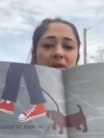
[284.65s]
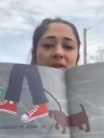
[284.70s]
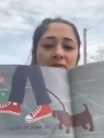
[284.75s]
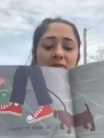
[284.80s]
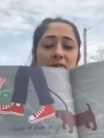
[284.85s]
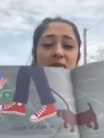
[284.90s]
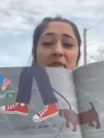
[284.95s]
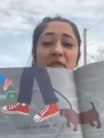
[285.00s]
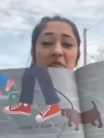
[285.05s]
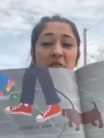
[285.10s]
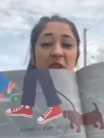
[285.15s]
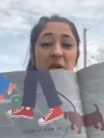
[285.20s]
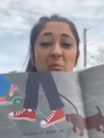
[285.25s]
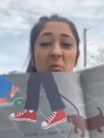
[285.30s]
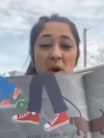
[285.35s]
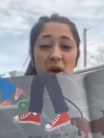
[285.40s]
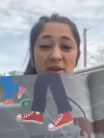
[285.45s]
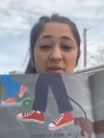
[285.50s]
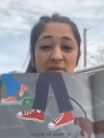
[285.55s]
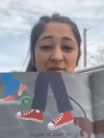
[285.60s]
So if you can
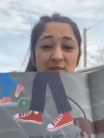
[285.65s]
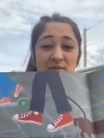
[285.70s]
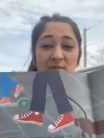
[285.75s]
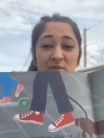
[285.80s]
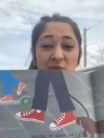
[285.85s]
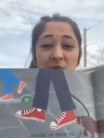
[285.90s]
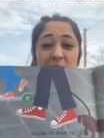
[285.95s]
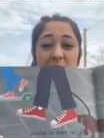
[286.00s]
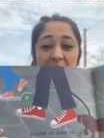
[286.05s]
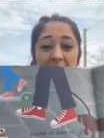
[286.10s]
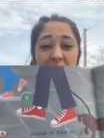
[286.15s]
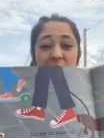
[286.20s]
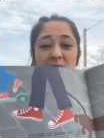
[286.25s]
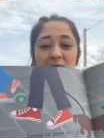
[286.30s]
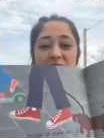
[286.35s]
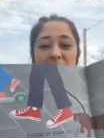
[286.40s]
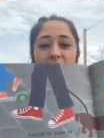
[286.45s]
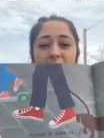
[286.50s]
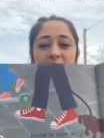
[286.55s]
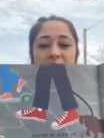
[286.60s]
walk to school, maybe
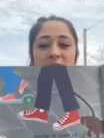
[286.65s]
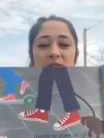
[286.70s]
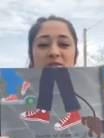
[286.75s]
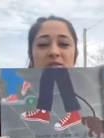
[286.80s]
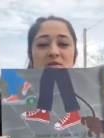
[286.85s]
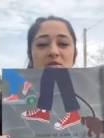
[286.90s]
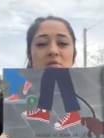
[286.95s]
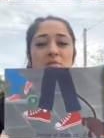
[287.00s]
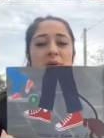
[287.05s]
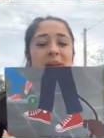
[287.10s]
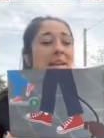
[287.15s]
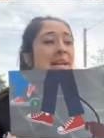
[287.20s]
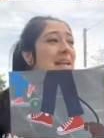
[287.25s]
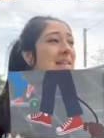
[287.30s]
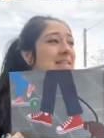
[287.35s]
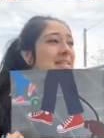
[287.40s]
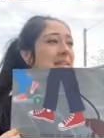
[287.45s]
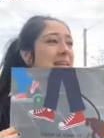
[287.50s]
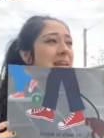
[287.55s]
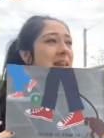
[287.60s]
you should walk to school when it
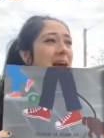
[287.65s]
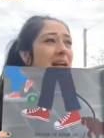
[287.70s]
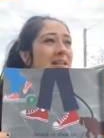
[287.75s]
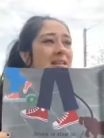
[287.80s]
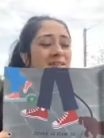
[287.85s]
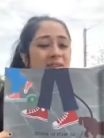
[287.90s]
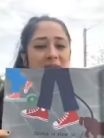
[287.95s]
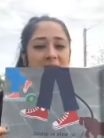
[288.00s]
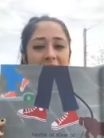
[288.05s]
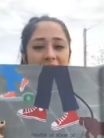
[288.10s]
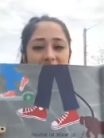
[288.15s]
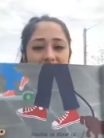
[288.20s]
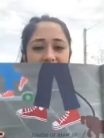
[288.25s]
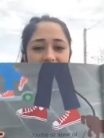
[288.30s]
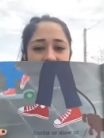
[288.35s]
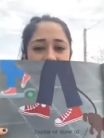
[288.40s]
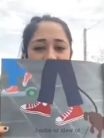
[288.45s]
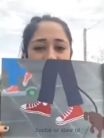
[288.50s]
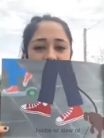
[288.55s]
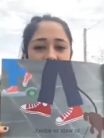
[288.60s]
gets nicer
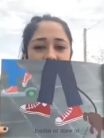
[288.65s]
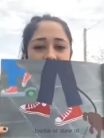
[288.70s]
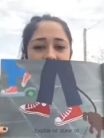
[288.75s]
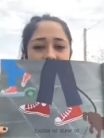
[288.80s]
outside.